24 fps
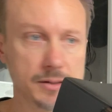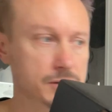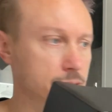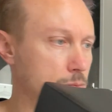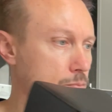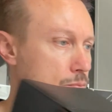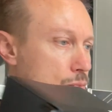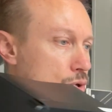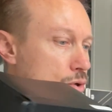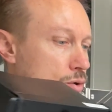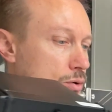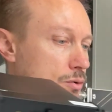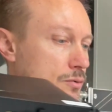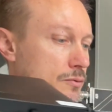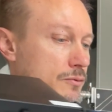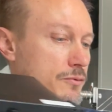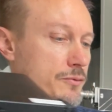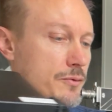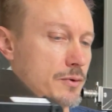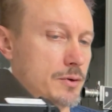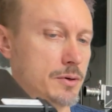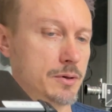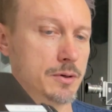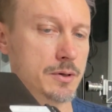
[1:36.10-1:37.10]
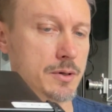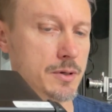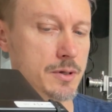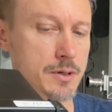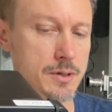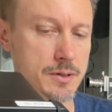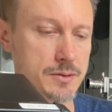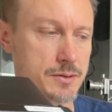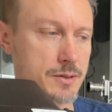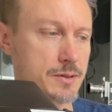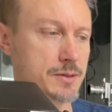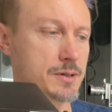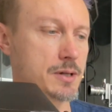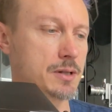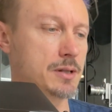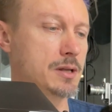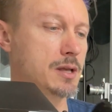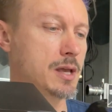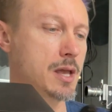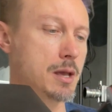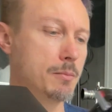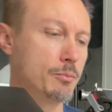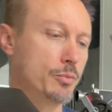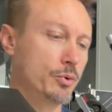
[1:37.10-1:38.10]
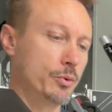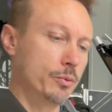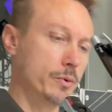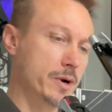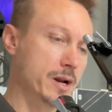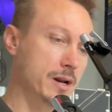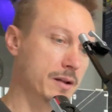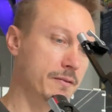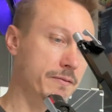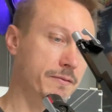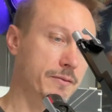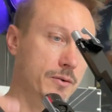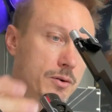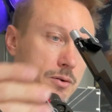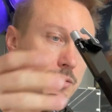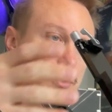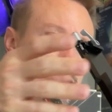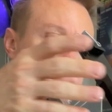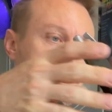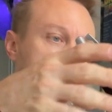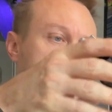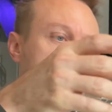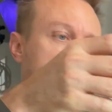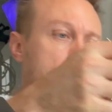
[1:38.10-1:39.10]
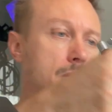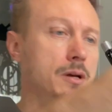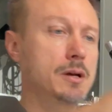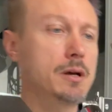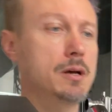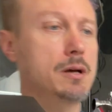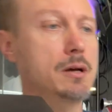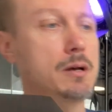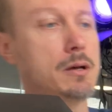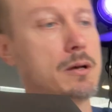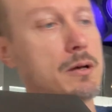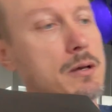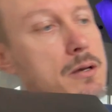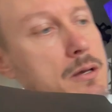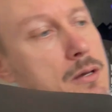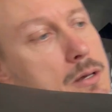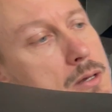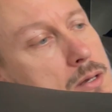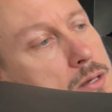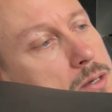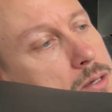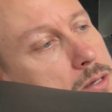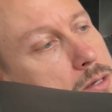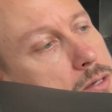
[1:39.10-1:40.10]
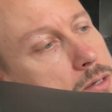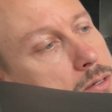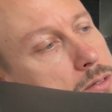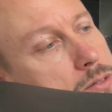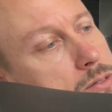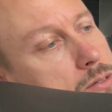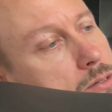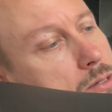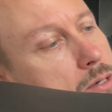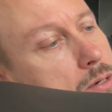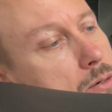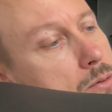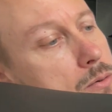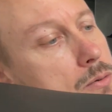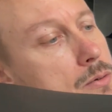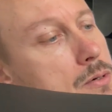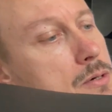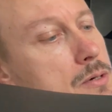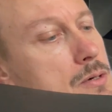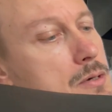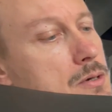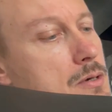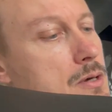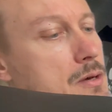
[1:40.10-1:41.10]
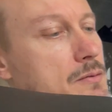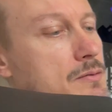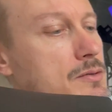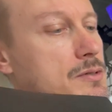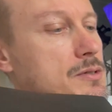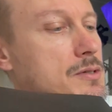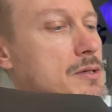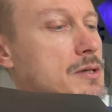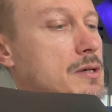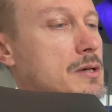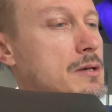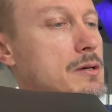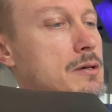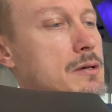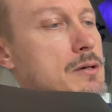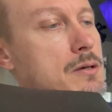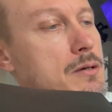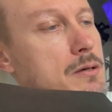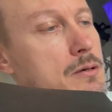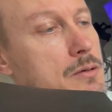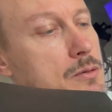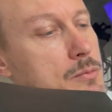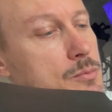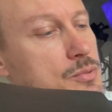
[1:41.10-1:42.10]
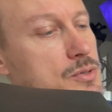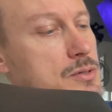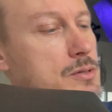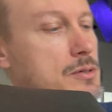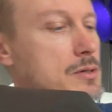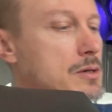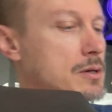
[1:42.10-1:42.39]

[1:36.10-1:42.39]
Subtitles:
to move. So let's get the gimbal ready first. So obviously, oops,